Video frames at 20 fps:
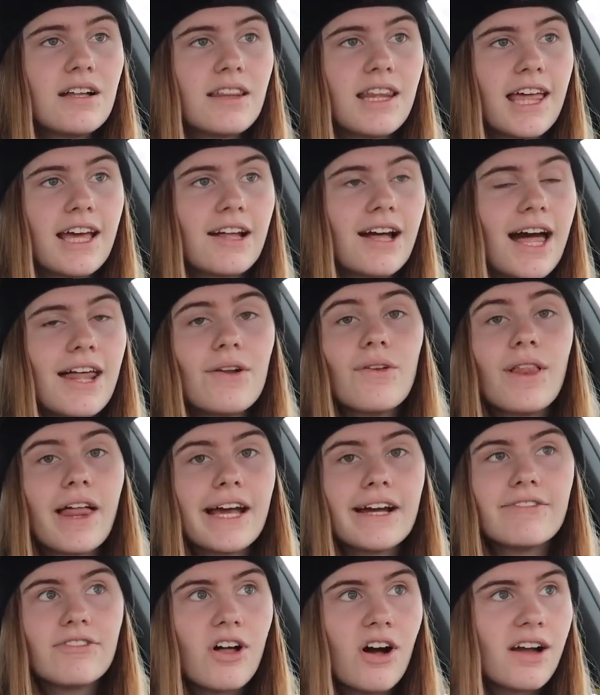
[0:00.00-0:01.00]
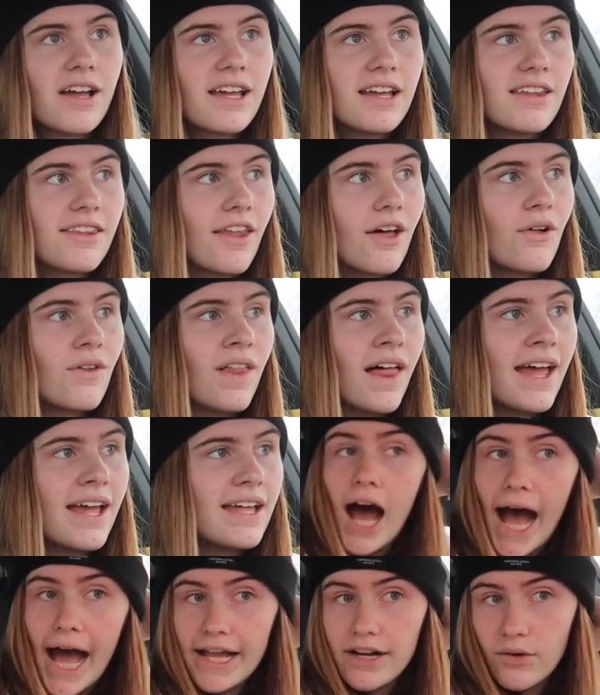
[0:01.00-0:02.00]
like, I don't like vlogging in low
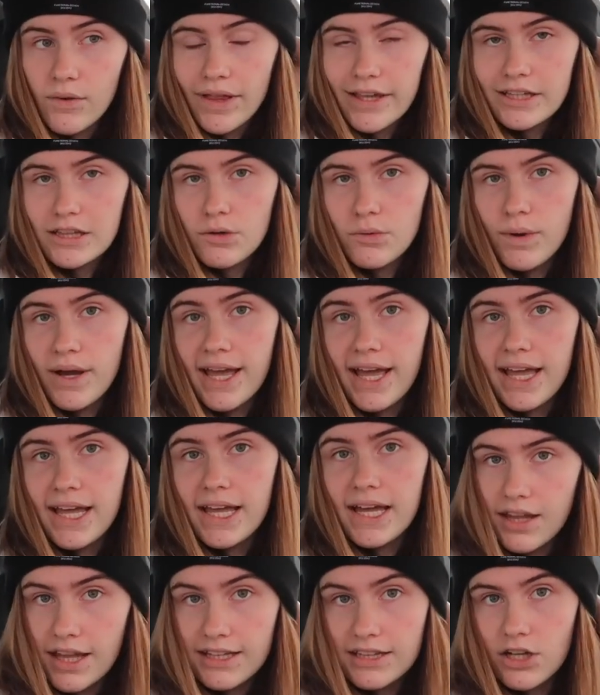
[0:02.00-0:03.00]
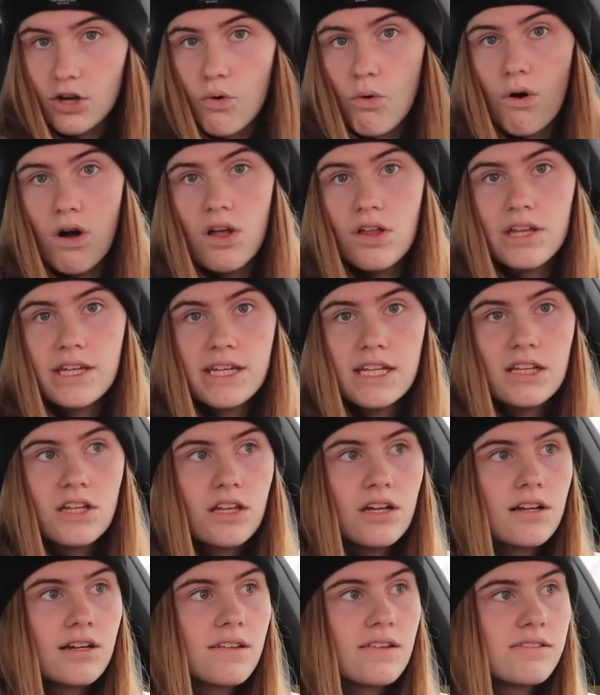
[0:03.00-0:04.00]
light. I don't like the way, like, the quality
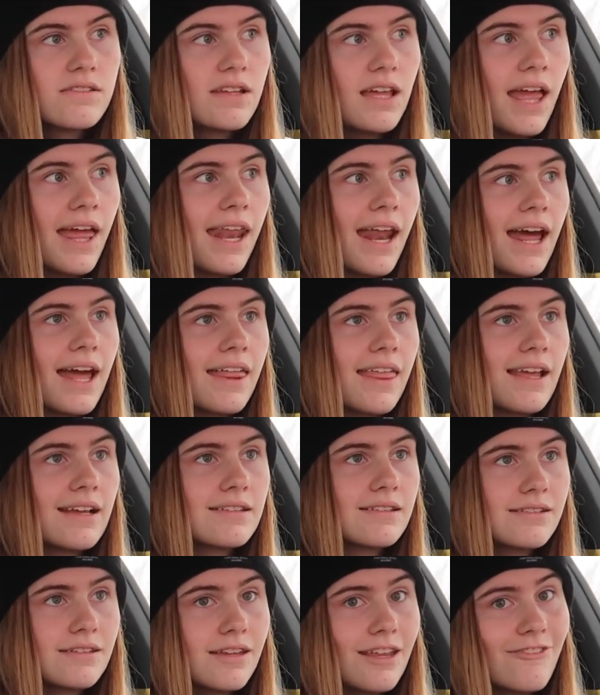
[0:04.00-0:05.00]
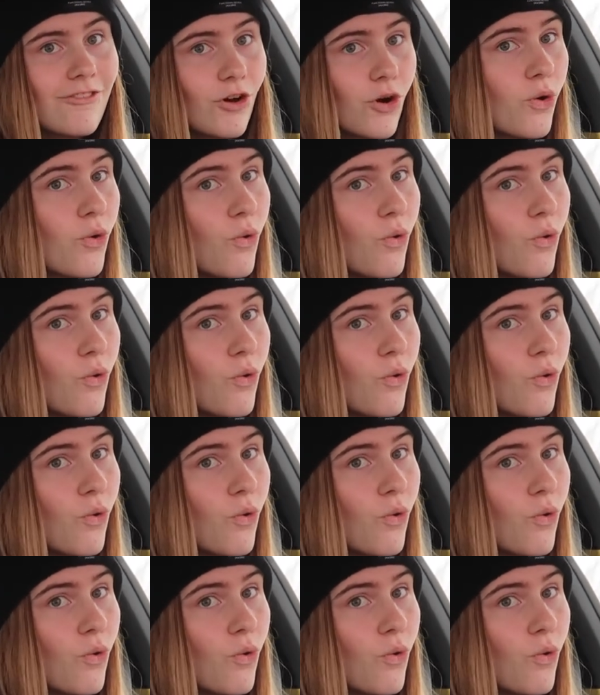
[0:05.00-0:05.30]
looks, and I like to deliver